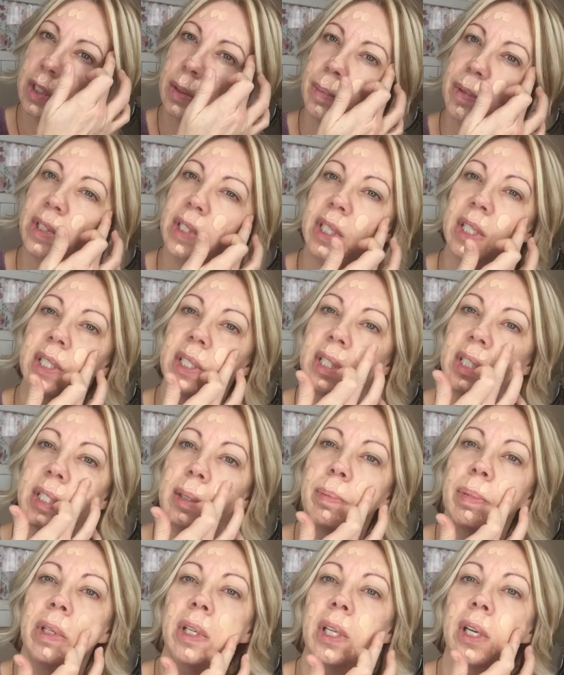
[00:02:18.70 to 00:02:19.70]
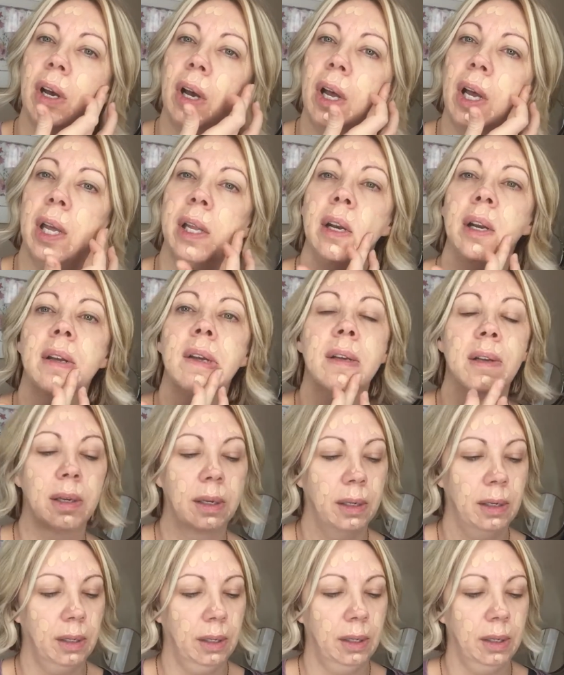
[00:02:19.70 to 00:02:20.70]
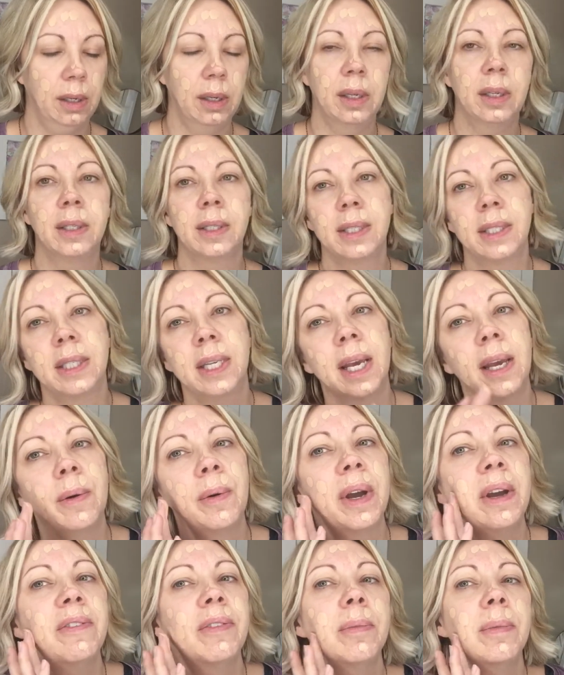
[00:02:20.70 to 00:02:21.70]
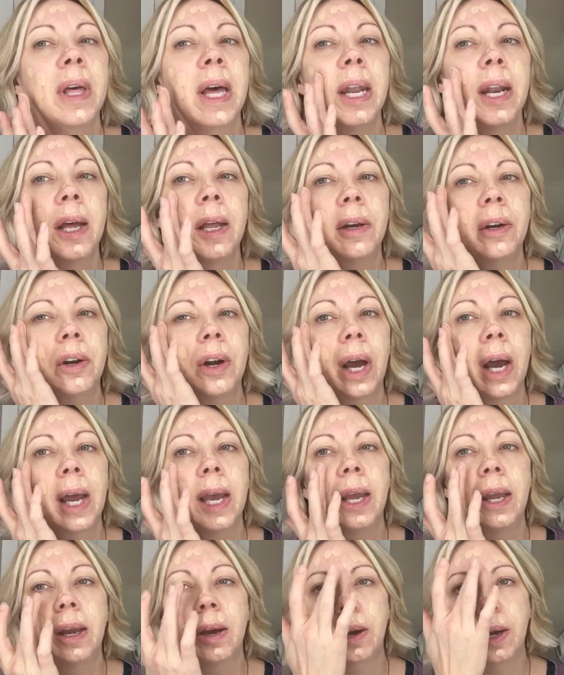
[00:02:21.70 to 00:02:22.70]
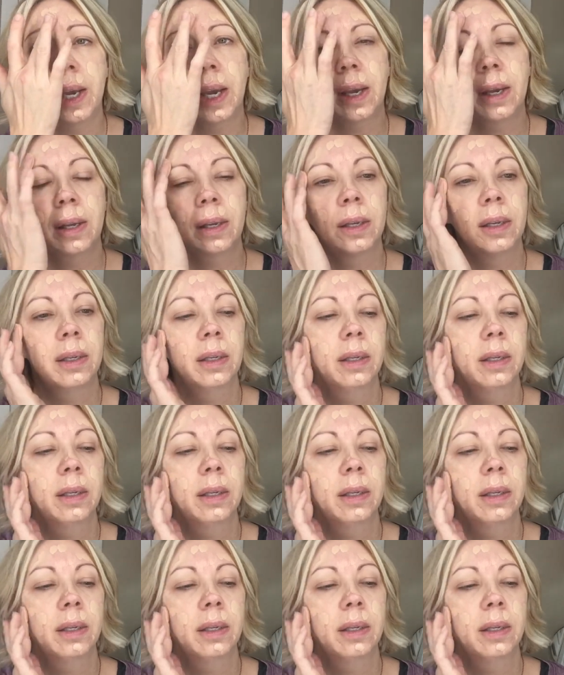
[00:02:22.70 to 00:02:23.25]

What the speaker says: I'm just going to stipple it on, stay away from that under eye area,